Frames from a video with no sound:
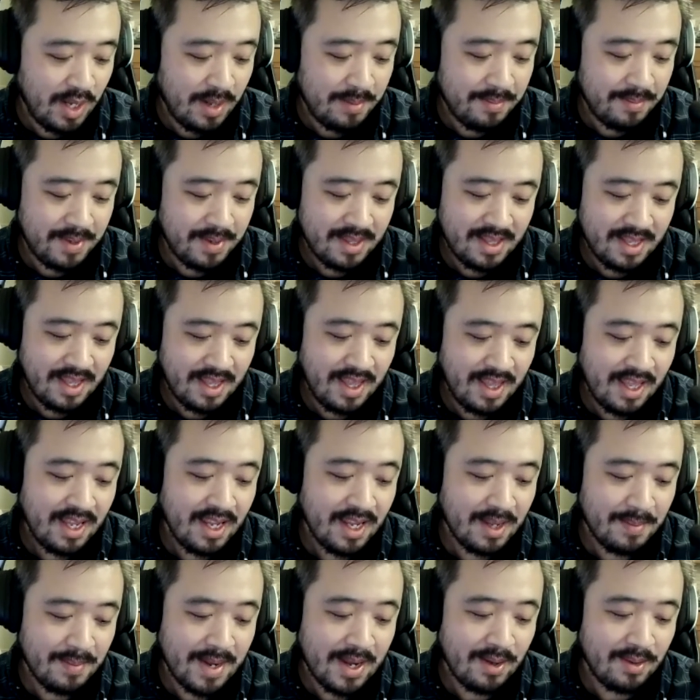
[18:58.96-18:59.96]
but the thing
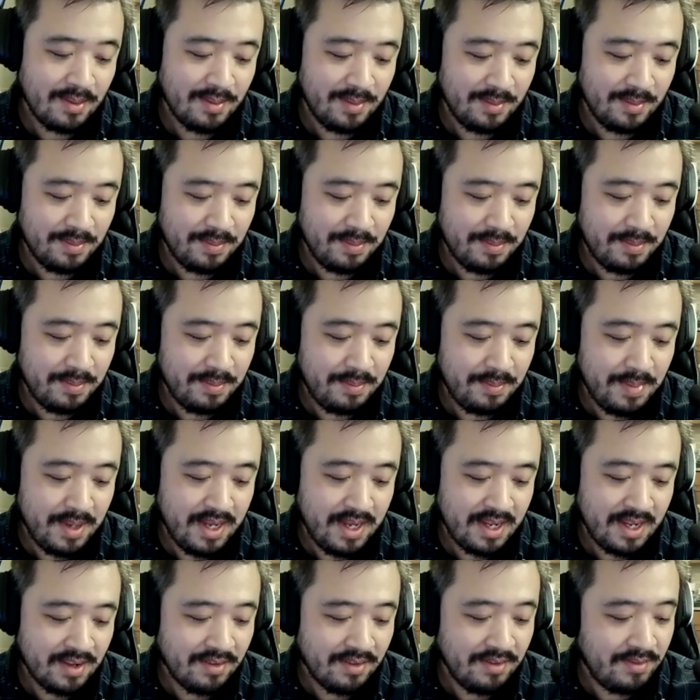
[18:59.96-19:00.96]
about
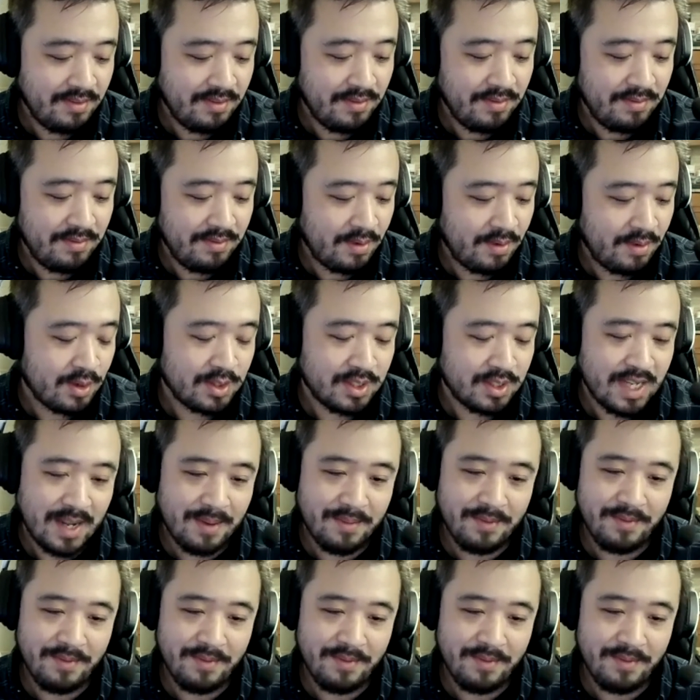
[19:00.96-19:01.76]
being a first time